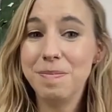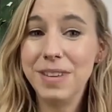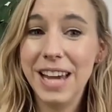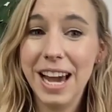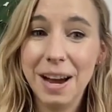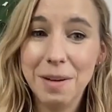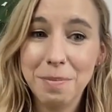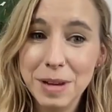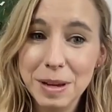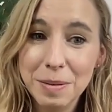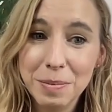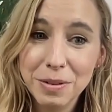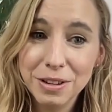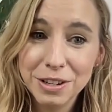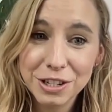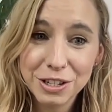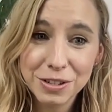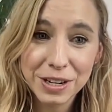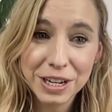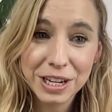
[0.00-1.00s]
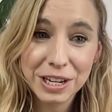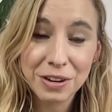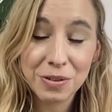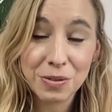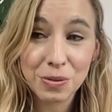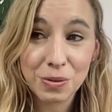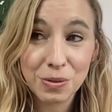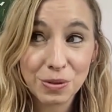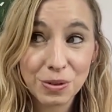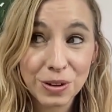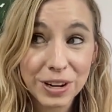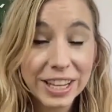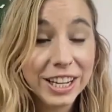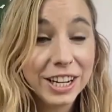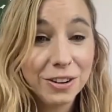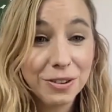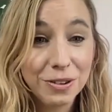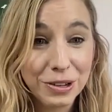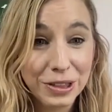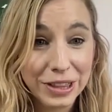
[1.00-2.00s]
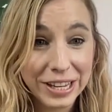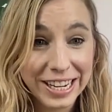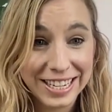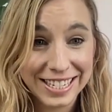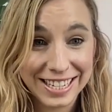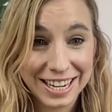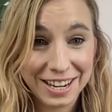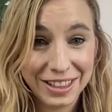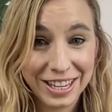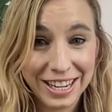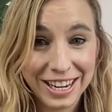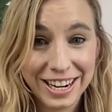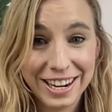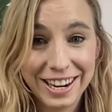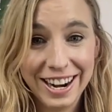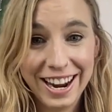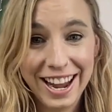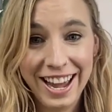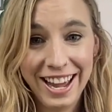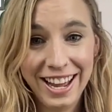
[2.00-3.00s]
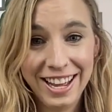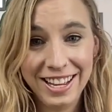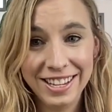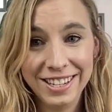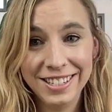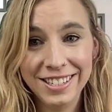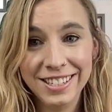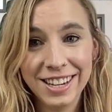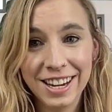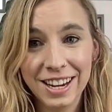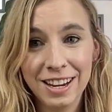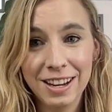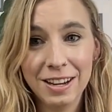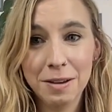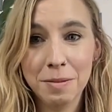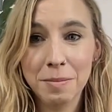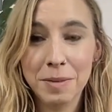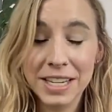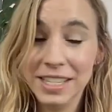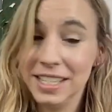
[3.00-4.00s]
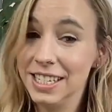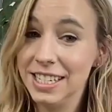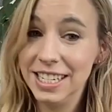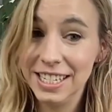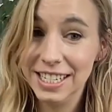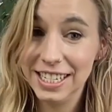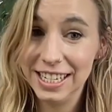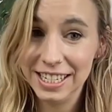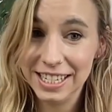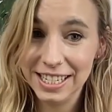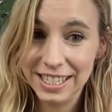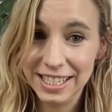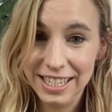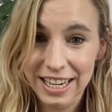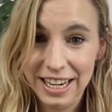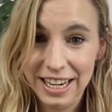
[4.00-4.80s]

Yeah, people are doing really cool things out there, and it's neat to get to